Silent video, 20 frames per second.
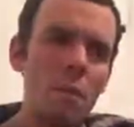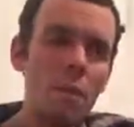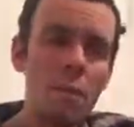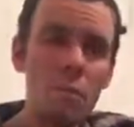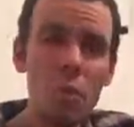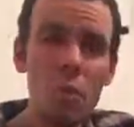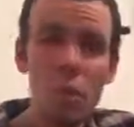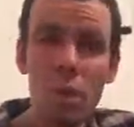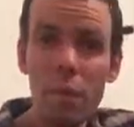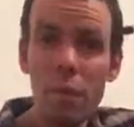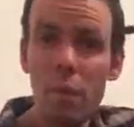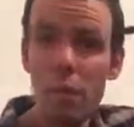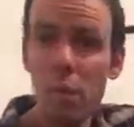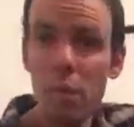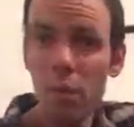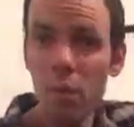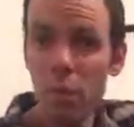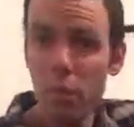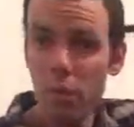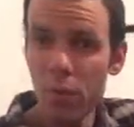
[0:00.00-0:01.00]
It's more
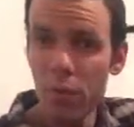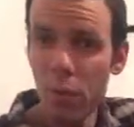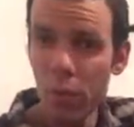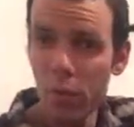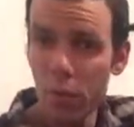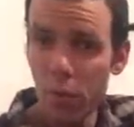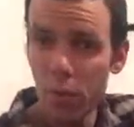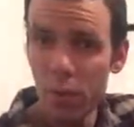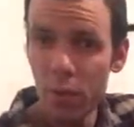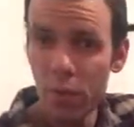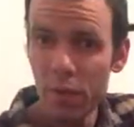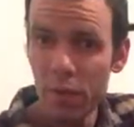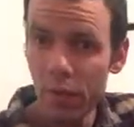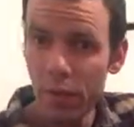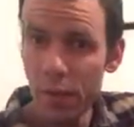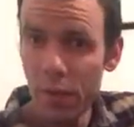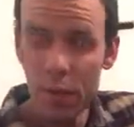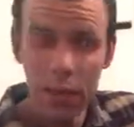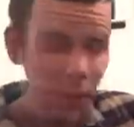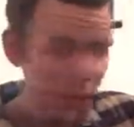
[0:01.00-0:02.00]
difficult because you have all these
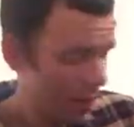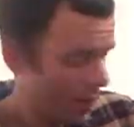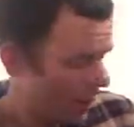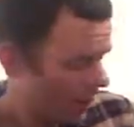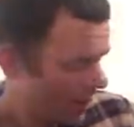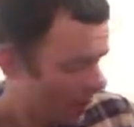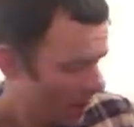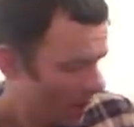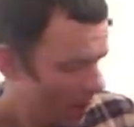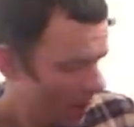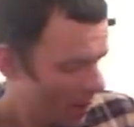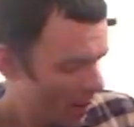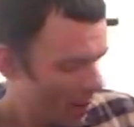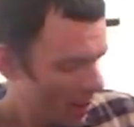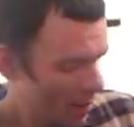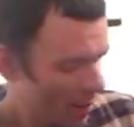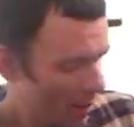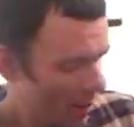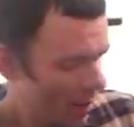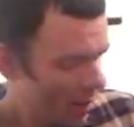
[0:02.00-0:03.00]
fittings,
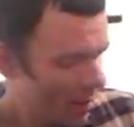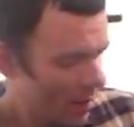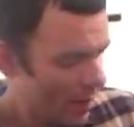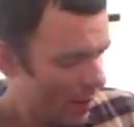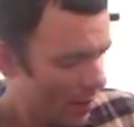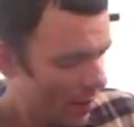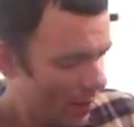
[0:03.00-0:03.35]
but